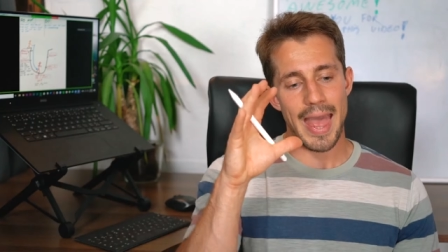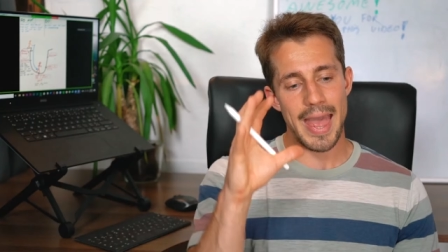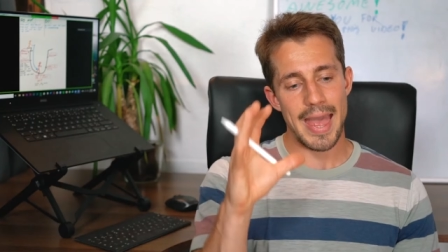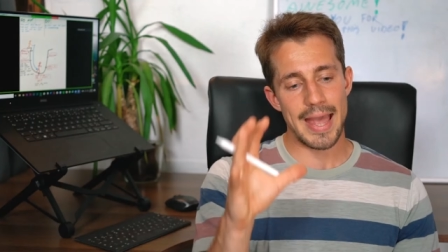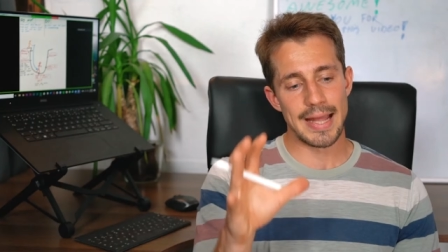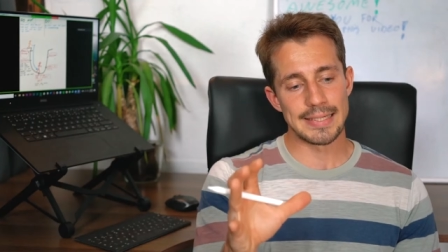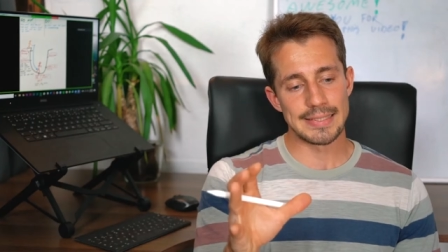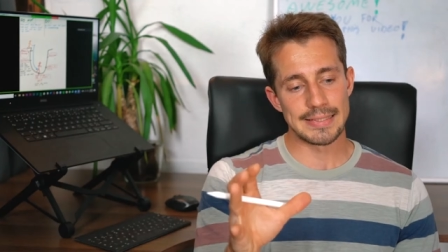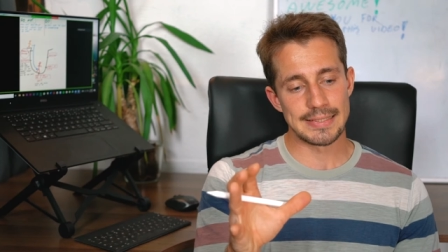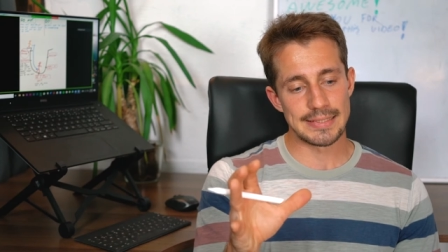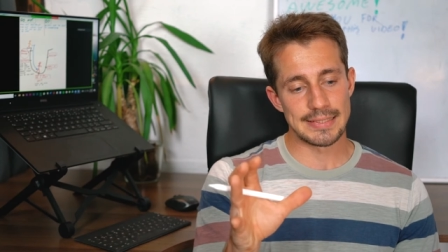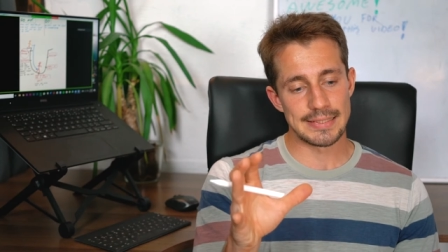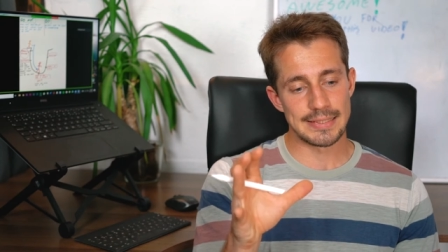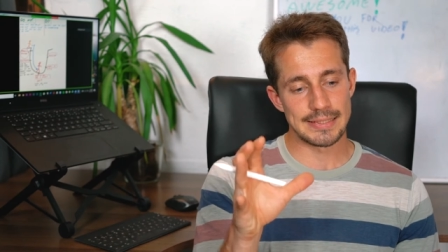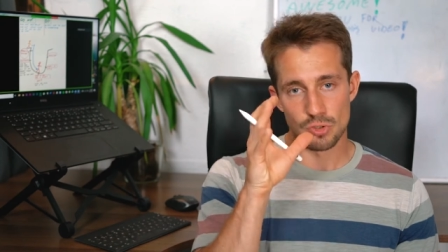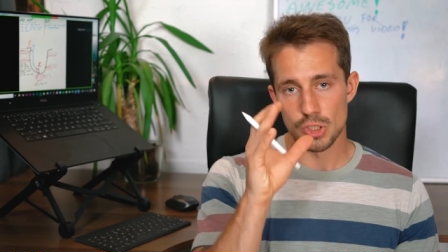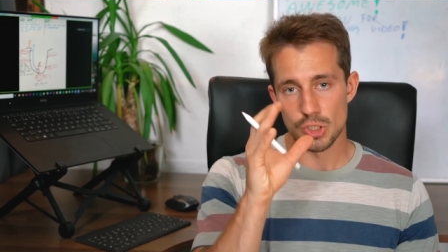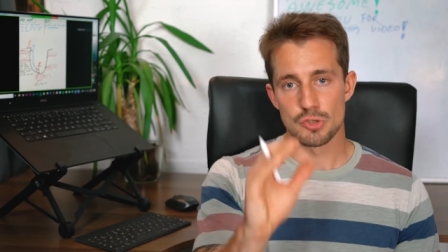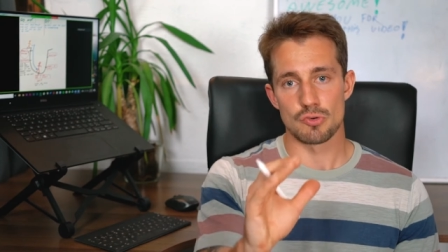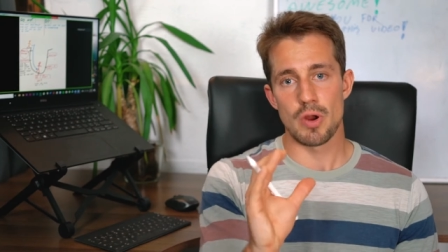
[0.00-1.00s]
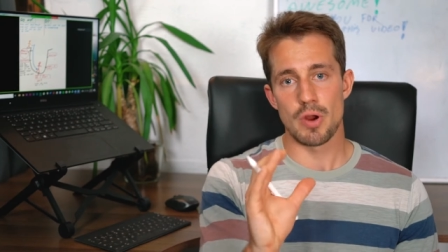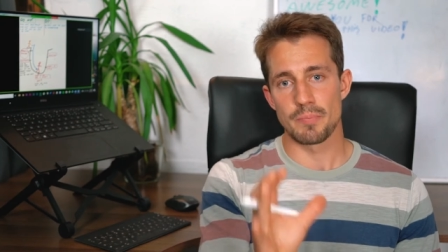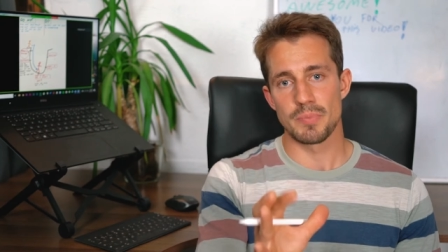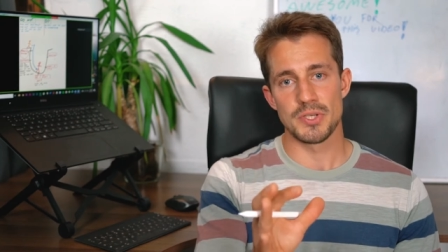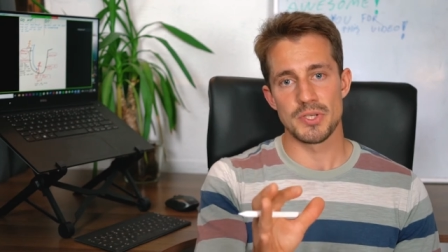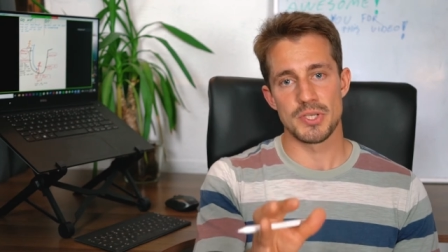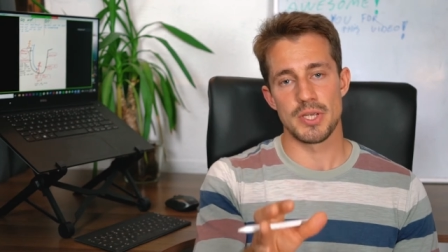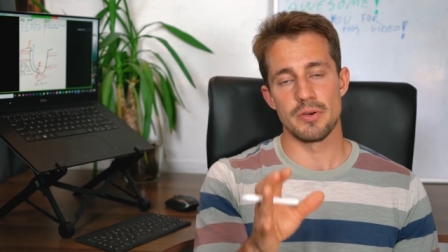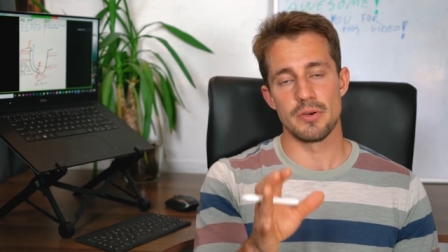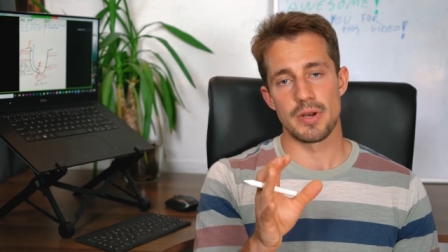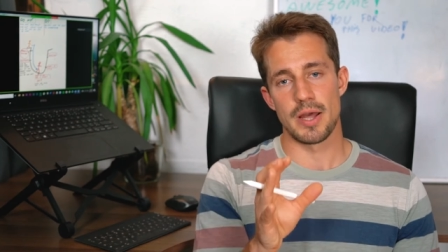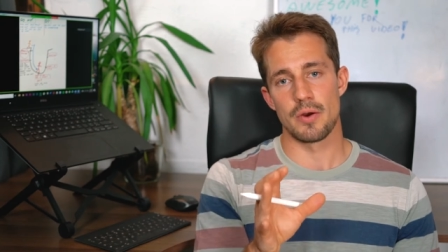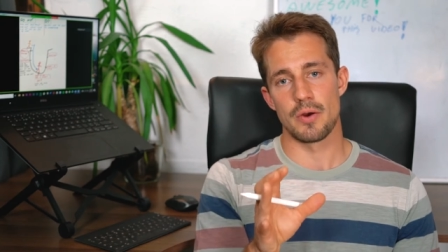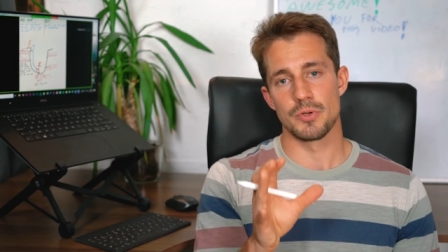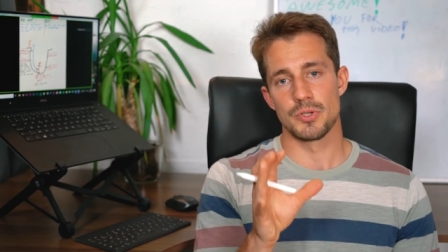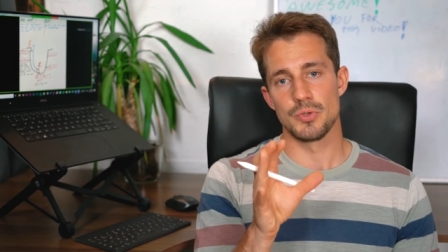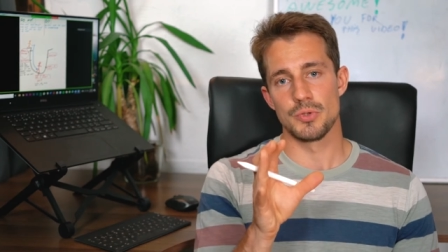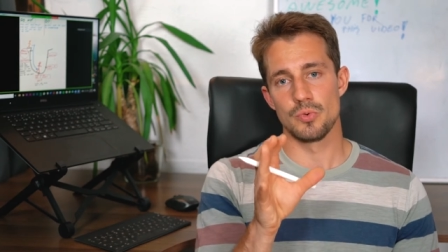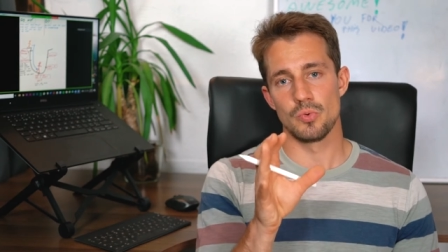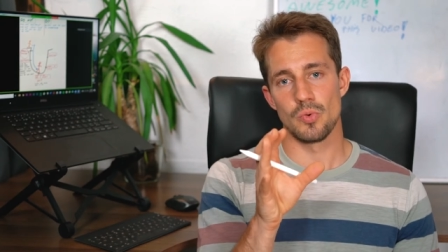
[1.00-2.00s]
And to drop this here now
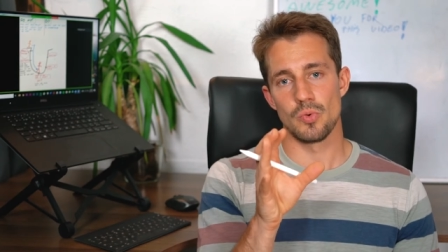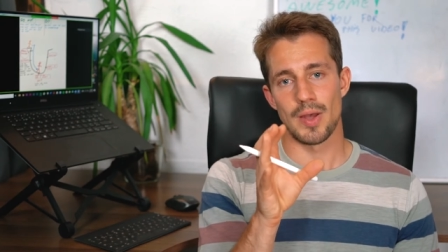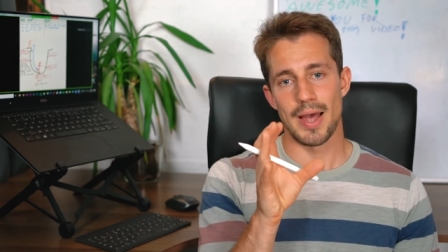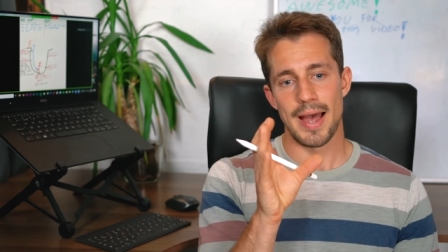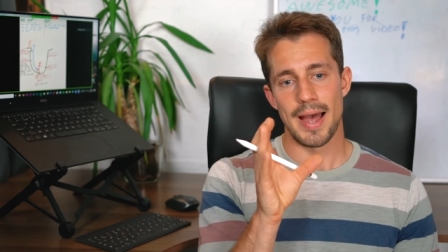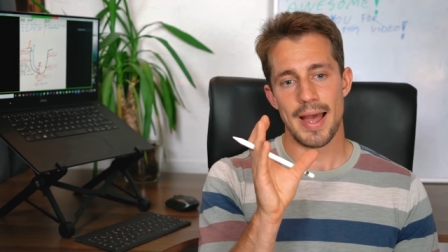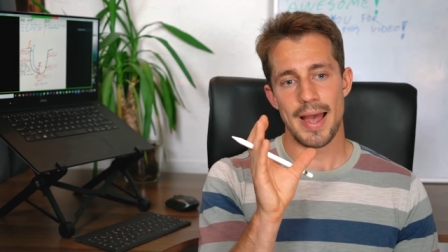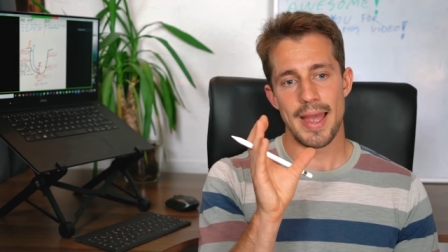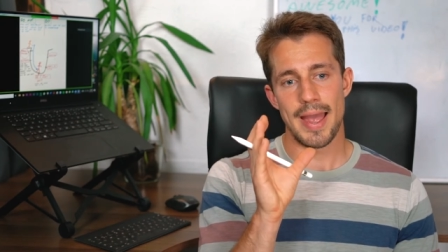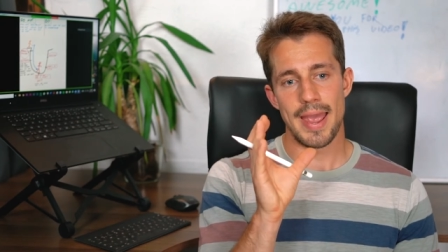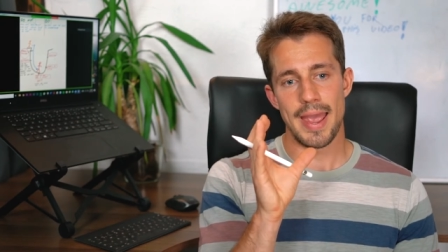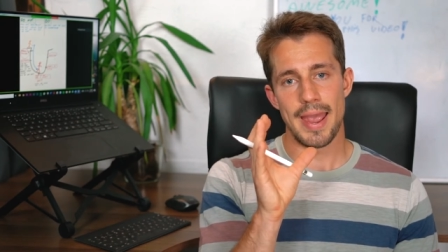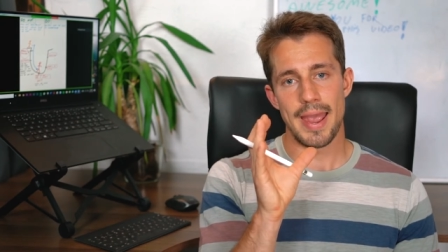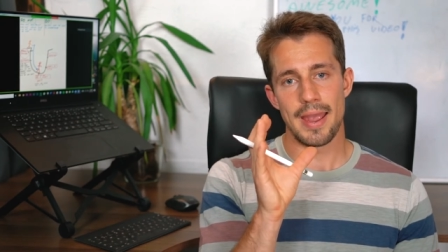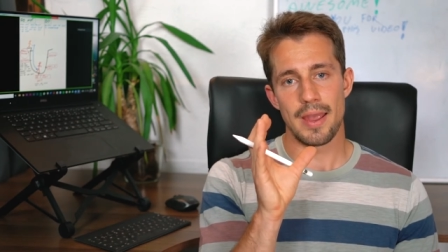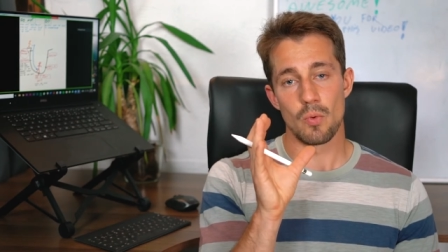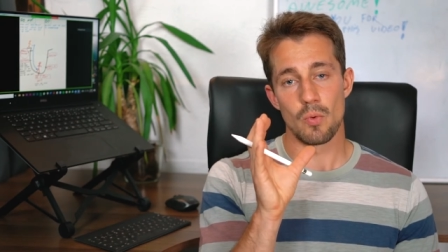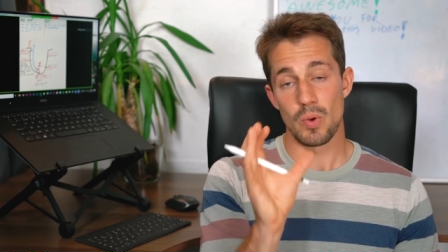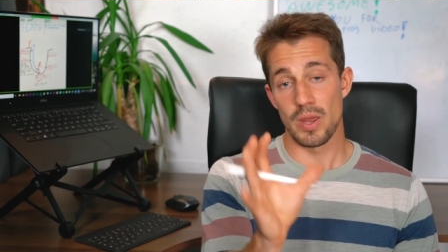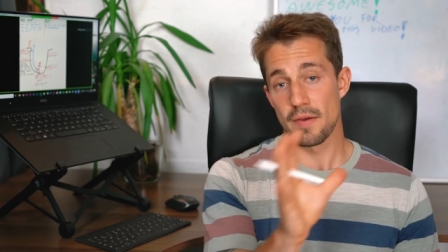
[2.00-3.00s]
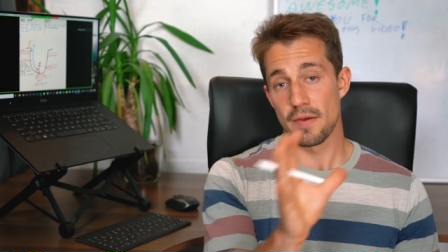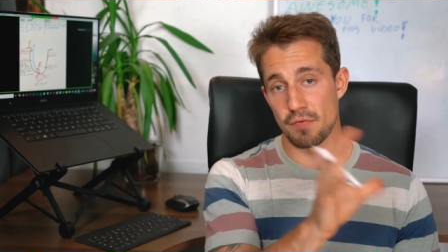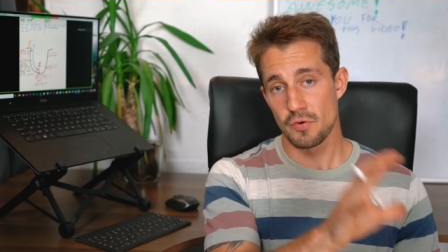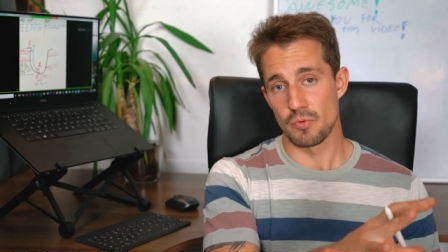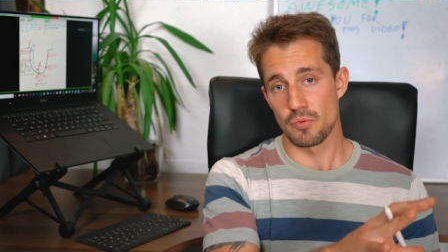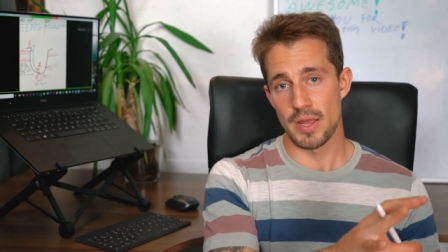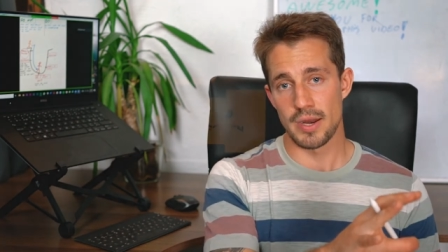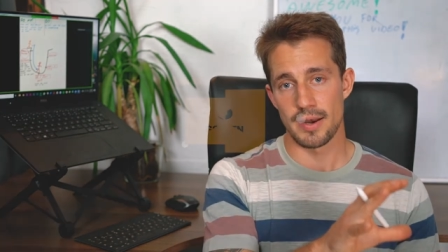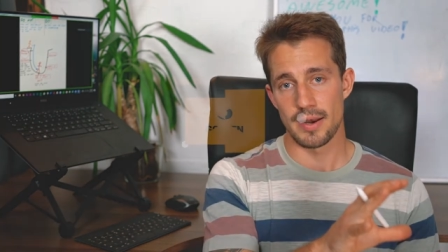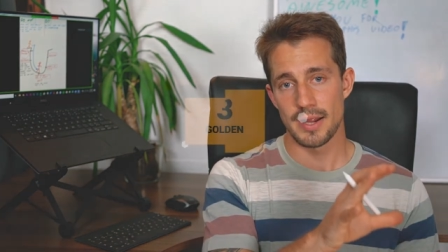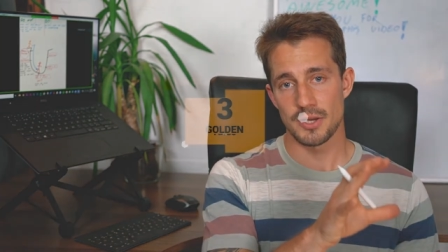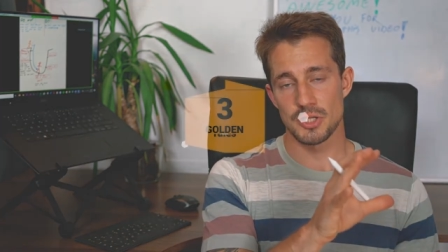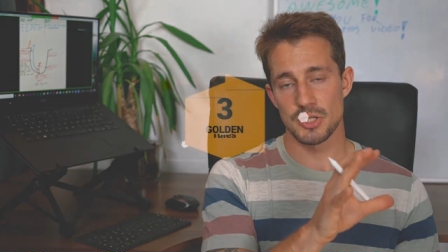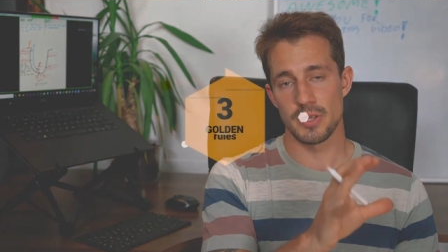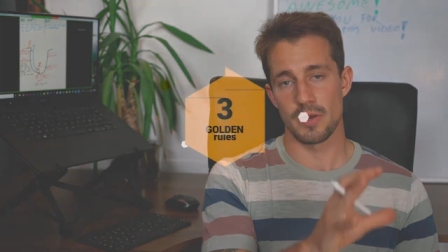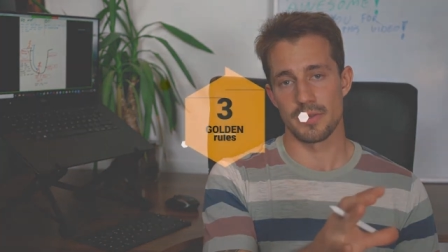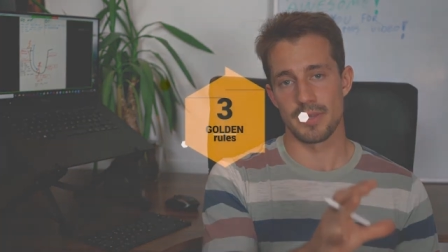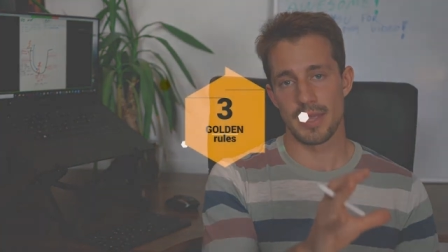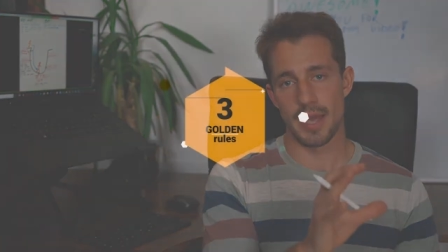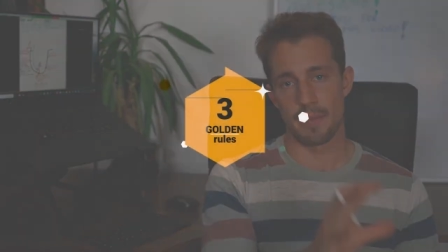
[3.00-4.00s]
too, I we have created
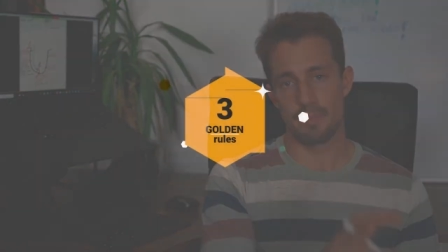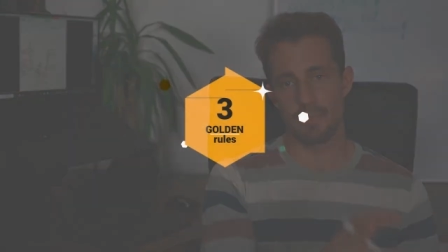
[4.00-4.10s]
actually on the